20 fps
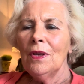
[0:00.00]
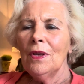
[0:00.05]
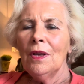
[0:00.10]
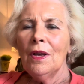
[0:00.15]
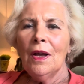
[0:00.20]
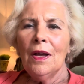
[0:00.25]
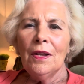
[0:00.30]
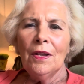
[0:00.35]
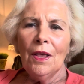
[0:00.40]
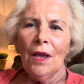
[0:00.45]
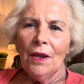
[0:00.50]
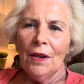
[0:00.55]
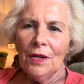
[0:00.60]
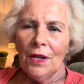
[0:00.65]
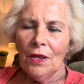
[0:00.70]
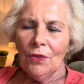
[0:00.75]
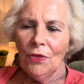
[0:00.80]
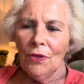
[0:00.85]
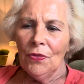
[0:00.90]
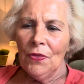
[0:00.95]

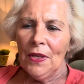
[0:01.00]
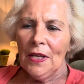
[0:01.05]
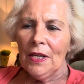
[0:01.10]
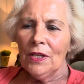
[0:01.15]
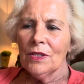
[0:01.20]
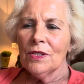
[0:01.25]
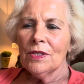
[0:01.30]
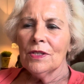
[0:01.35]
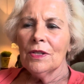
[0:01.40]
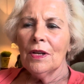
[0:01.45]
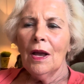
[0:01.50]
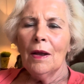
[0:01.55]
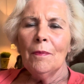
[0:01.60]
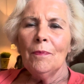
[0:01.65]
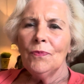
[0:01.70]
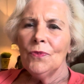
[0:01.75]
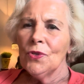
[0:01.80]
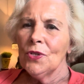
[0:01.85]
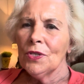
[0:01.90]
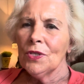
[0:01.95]
another thing is
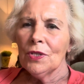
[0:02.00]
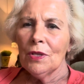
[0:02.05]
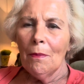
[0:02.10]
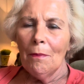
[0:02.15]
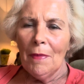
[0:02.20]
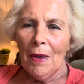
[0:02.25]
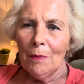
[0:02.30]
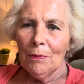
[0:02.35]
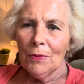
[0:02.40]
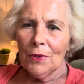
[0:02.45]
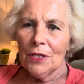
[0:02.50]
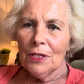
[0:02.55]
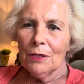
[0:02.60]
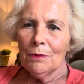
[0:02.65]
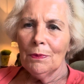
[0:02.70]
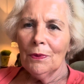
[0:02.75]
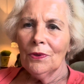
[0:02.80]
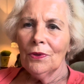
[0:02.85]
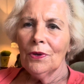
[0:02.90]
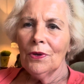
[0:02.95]
just the memories,
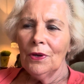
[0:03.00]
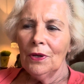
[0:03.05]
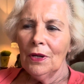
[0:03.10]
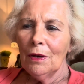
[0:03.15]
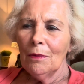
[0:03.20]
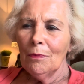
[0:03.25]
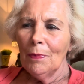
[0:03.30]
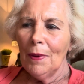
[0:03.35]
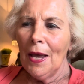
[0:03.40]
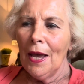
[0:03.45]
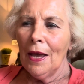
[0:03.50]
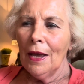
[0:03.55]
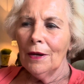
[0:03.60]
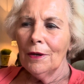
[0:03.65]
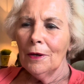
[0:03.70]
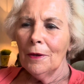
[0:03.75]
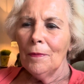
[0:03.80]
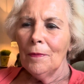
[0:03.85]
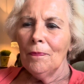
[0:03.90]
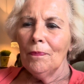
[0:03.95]
both good and bad,
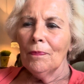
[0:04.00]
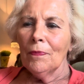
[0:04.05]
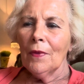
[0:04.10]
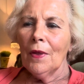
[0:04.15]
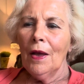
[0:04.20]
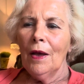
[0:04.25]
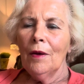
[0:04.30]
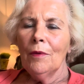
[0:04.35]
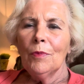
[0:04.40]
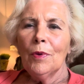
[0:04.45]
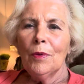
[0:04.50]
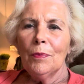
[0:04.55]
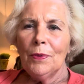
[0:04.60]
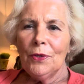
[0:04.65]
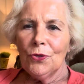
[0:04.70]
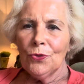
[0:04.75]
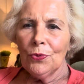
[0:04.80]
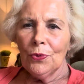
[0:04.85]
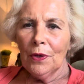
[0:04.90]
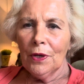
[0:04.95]
will be
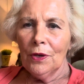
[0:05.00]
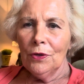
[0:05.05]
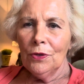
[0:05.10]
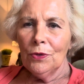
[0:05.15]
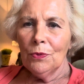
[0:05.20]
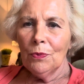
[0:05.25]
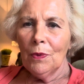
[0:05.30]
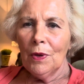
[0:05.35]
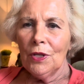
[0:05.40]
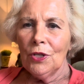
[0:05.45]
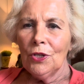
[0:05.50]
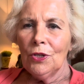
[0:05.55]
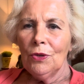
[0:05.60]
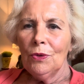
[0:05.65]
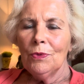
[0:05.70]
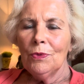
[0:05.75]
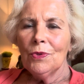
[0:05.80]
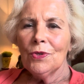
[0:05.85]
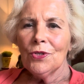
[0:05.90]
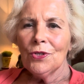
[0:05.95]
triggered when
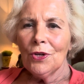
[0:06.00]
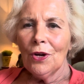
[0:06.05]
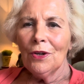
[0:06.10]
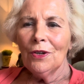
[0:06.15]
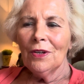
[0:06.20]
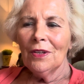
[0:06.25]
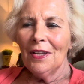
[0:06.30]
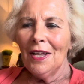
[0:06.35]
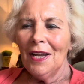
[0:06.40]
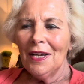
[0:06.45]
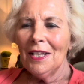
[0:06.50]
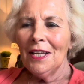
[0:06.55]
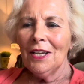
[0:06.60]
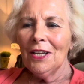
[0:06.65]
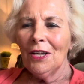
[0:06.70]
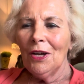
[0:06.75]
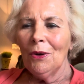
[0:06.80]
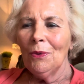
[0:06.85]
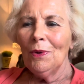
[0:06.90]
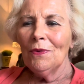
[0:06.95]
you start letting
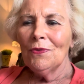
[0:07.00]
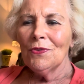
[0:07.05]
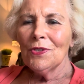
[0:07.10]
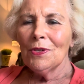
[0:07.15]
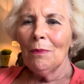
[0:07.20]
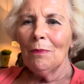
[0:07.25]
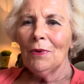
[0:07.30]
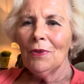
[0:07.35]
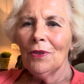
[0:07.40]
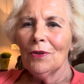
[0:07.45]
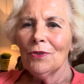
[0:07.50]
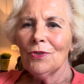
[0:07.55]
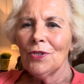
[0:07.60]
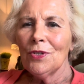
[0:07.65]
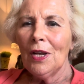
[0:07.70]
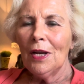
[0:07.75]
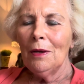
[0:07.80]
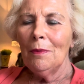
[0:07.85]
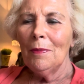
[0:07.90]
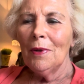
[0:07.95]
go of some of those
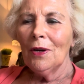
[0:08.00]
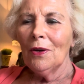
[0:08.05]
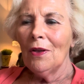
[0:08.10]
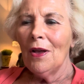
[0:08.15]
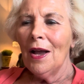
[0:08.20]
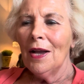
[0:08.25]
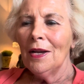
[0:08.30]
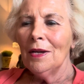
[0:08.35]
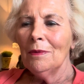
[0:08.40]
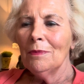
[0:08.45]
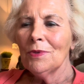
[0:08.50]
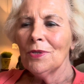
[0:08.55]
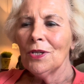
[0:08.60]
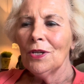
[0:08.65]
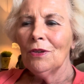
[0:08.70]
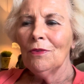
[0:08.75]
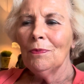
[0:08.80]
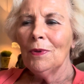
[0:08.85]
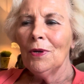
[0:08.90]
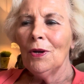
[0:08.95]
sentimental items that
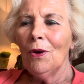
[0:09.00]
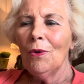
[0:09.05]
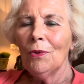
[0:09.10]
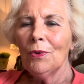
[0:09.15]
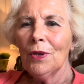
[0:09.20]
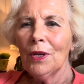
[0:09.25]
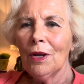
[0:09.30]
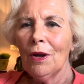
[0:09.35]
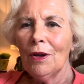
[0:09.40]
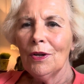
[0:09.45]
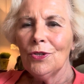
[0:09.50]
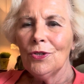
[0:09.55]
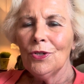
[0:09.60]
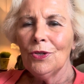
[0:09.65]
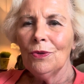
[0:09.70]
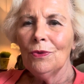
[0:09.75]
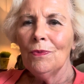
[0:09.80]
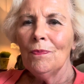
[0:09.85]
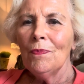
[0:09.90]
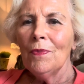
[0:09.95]
you've been holding on
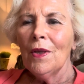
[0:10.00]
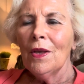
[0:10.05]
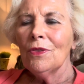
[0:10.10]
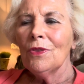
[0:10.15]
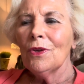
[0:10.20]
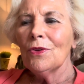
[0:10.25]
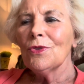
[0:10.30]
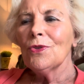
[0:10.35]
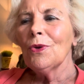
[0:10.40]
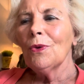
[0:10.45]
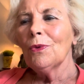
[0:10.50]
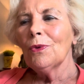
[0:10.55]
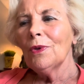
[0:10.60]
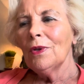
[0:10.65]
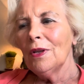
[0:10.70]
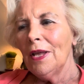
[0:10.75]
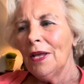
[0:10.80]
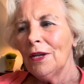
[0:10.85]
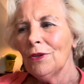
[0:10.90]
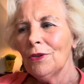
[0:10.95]
to, those old
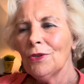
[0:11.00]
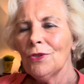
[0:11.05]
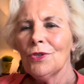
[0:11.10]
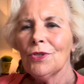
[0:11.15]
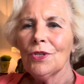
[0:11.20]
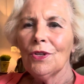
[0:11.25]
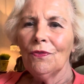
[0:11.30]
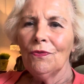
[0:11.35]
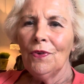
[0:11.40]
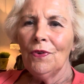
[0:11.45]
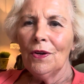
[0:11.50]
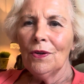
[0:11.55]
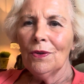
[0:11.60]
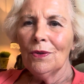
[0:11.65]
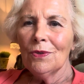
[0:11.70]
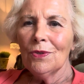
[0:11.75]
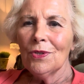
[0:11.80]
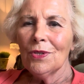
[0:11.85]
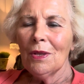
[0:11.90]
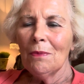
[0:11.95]
letters, the
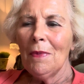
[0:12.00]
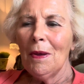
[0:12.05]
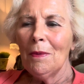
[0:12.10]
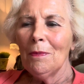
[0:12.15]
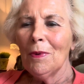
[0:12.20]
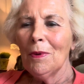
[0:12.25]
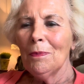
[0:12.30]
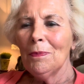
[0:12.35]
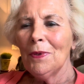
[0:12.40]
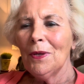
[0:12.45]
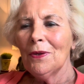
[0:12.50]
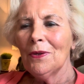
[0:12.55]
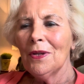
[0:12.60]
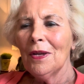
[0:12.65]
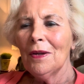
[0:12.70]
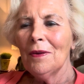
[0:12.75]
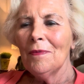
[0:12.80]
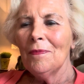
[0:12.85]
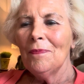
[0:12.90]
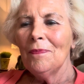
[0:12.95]
photos, the
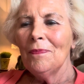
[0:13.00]
memorabilia.